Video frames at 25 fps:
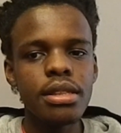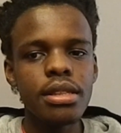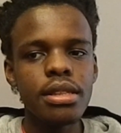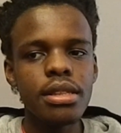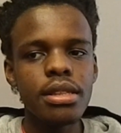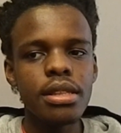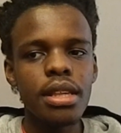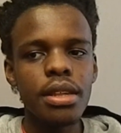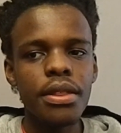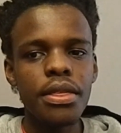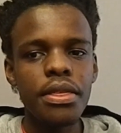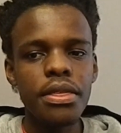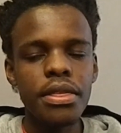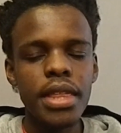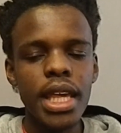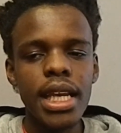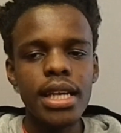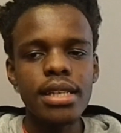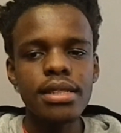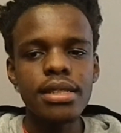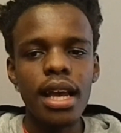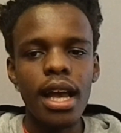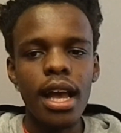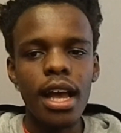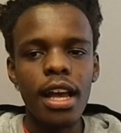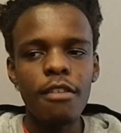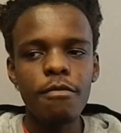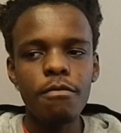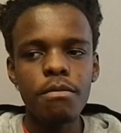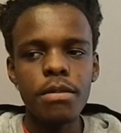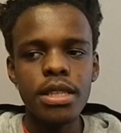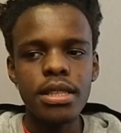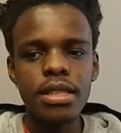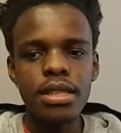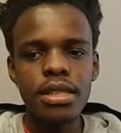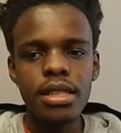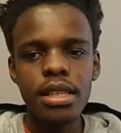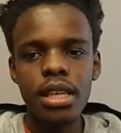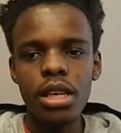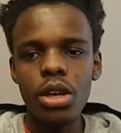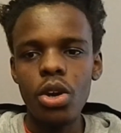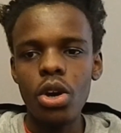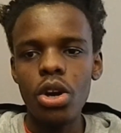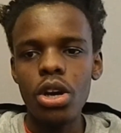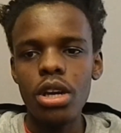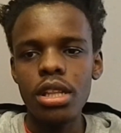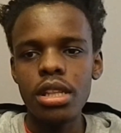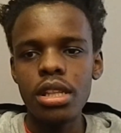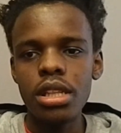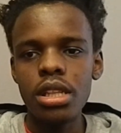the things I've been seeing
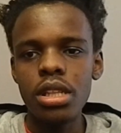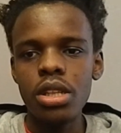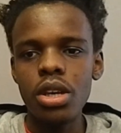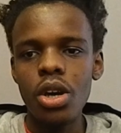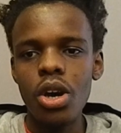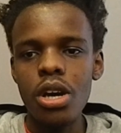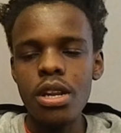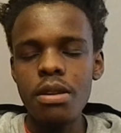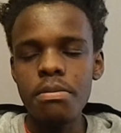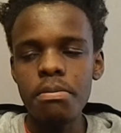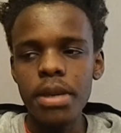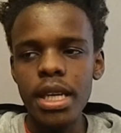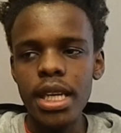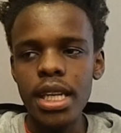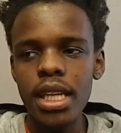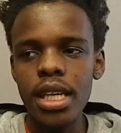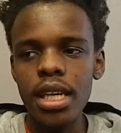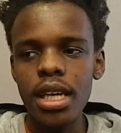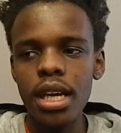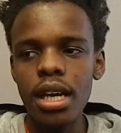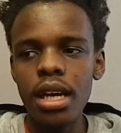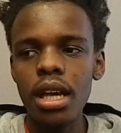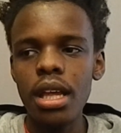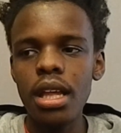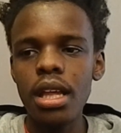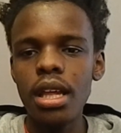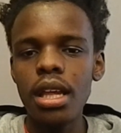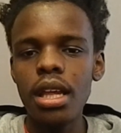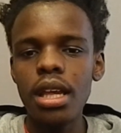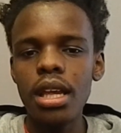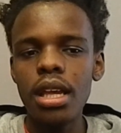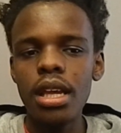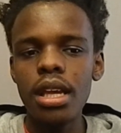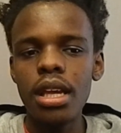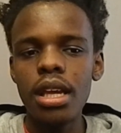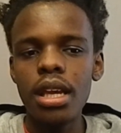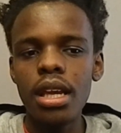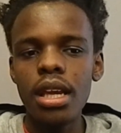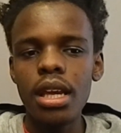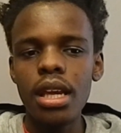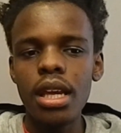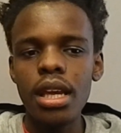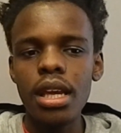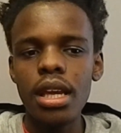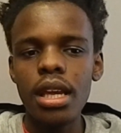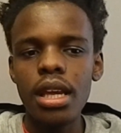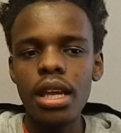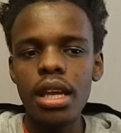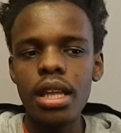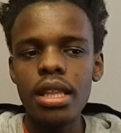on media.
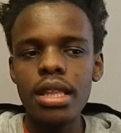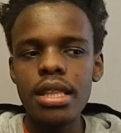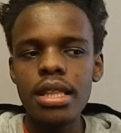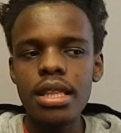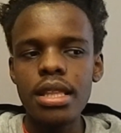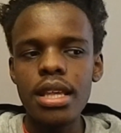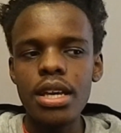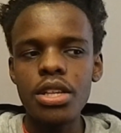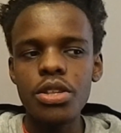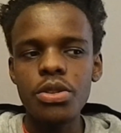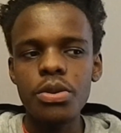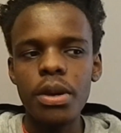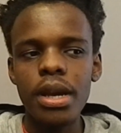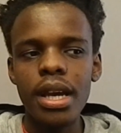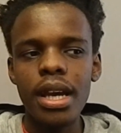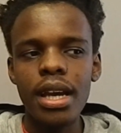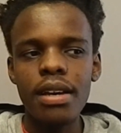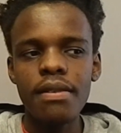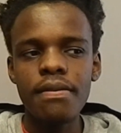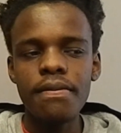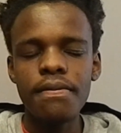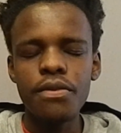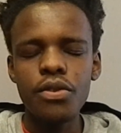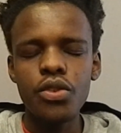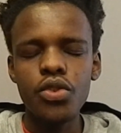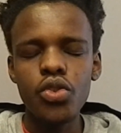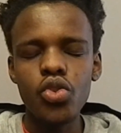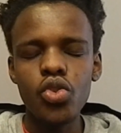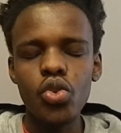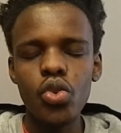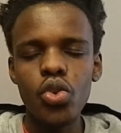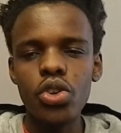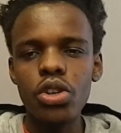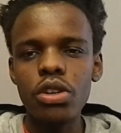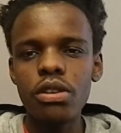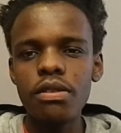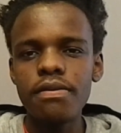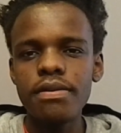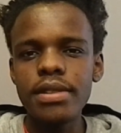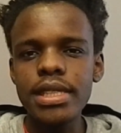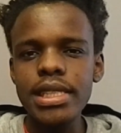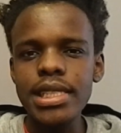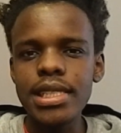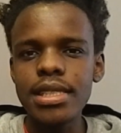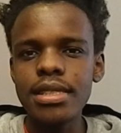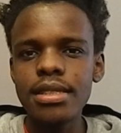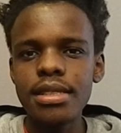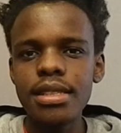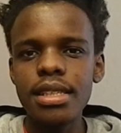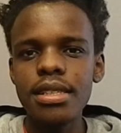That's why I've sort of
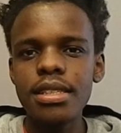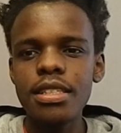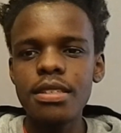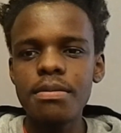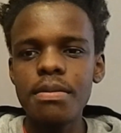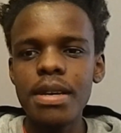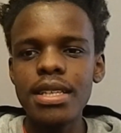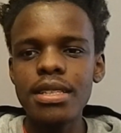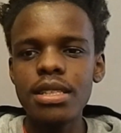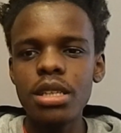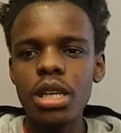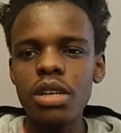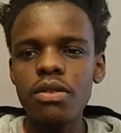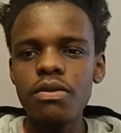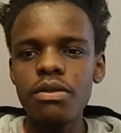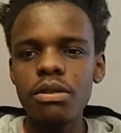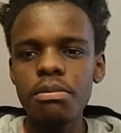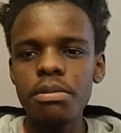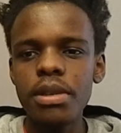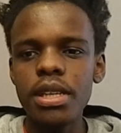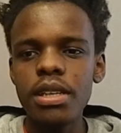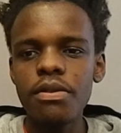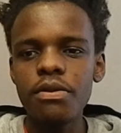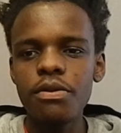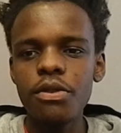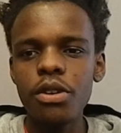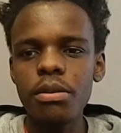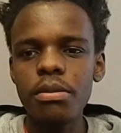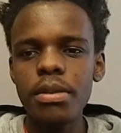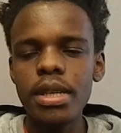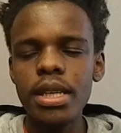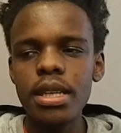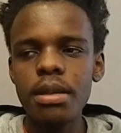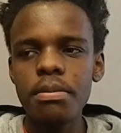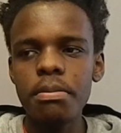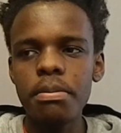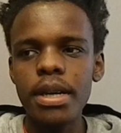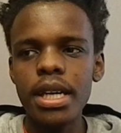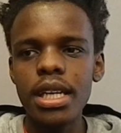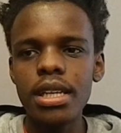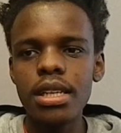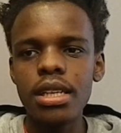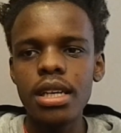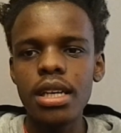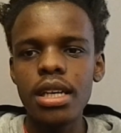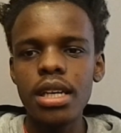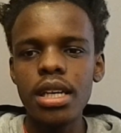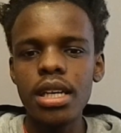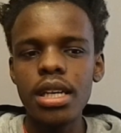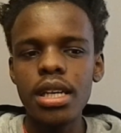distanced myself a bit from it,
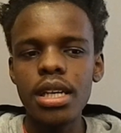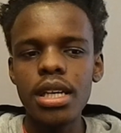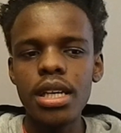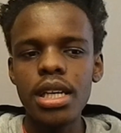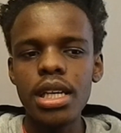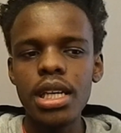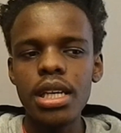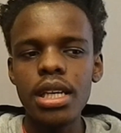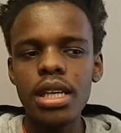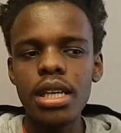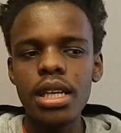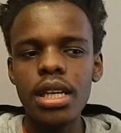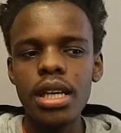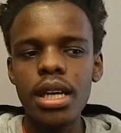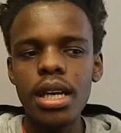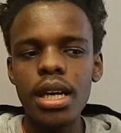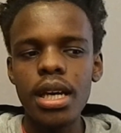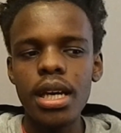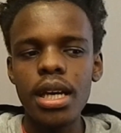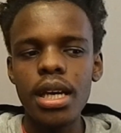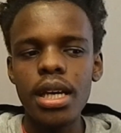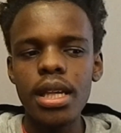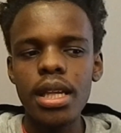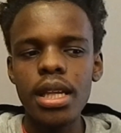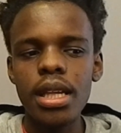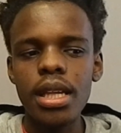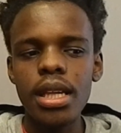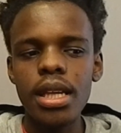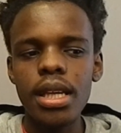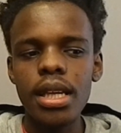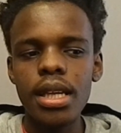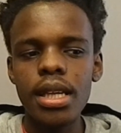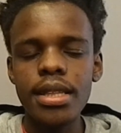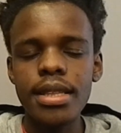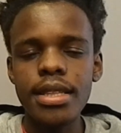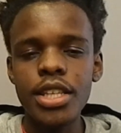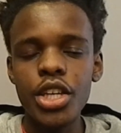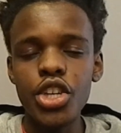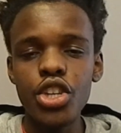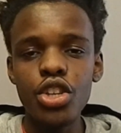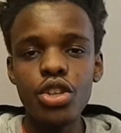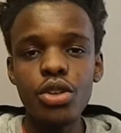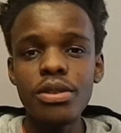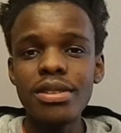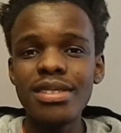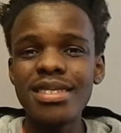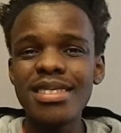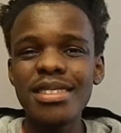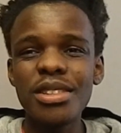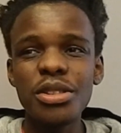but the
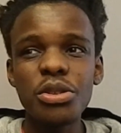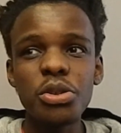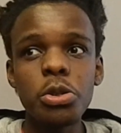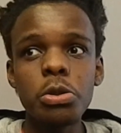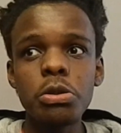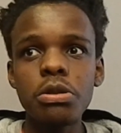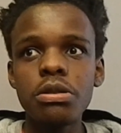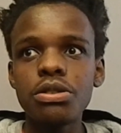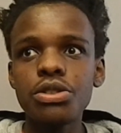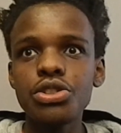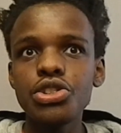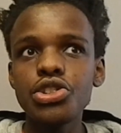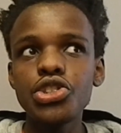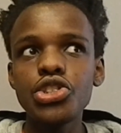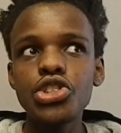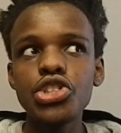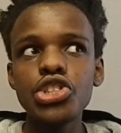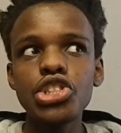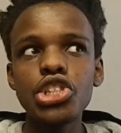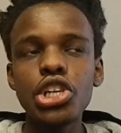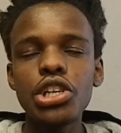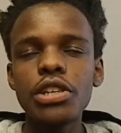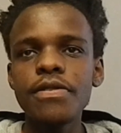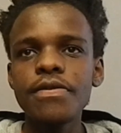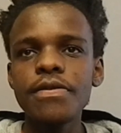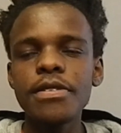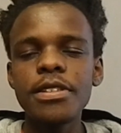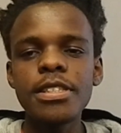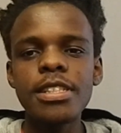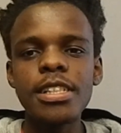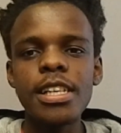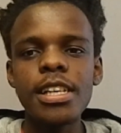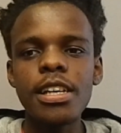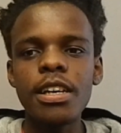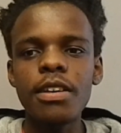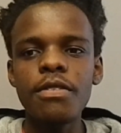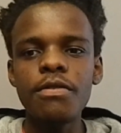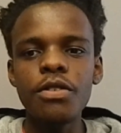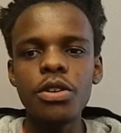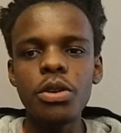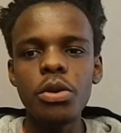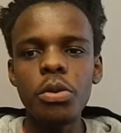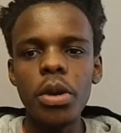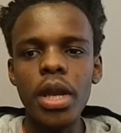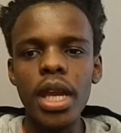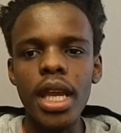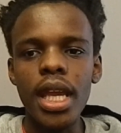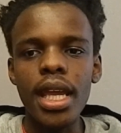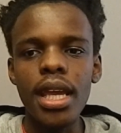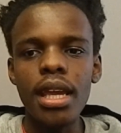news still surfaces
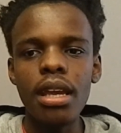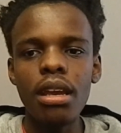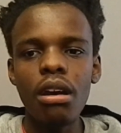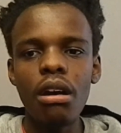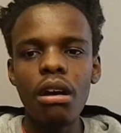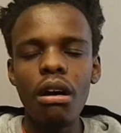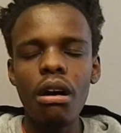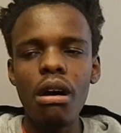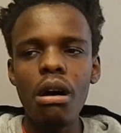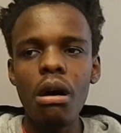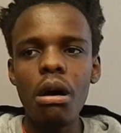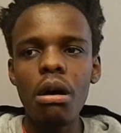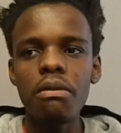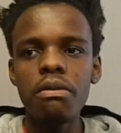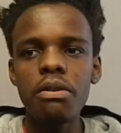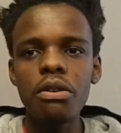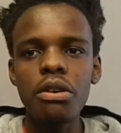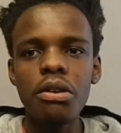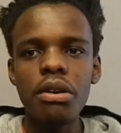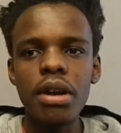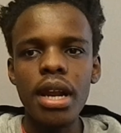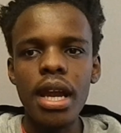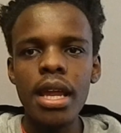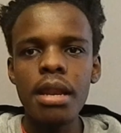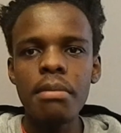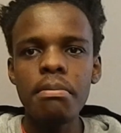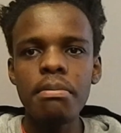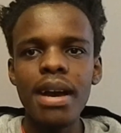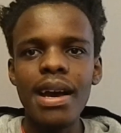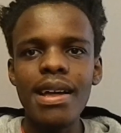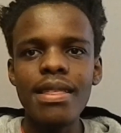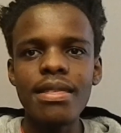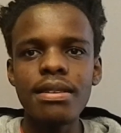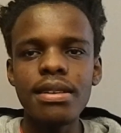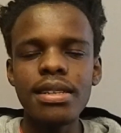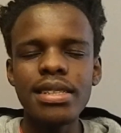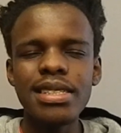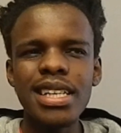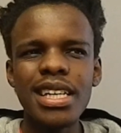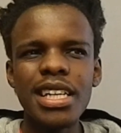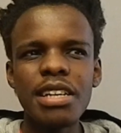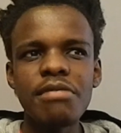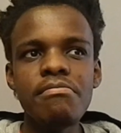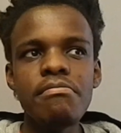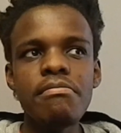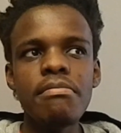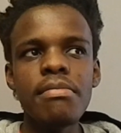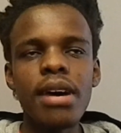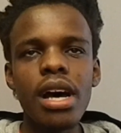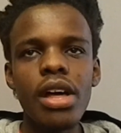everywhere of grandmothers,
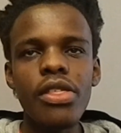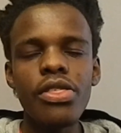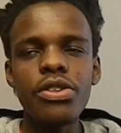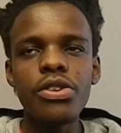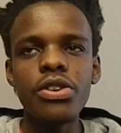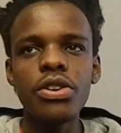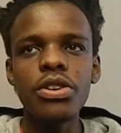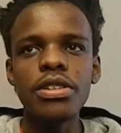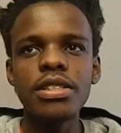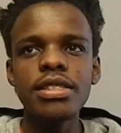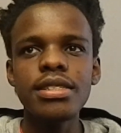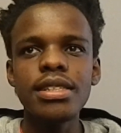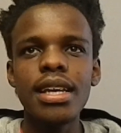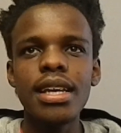mothers,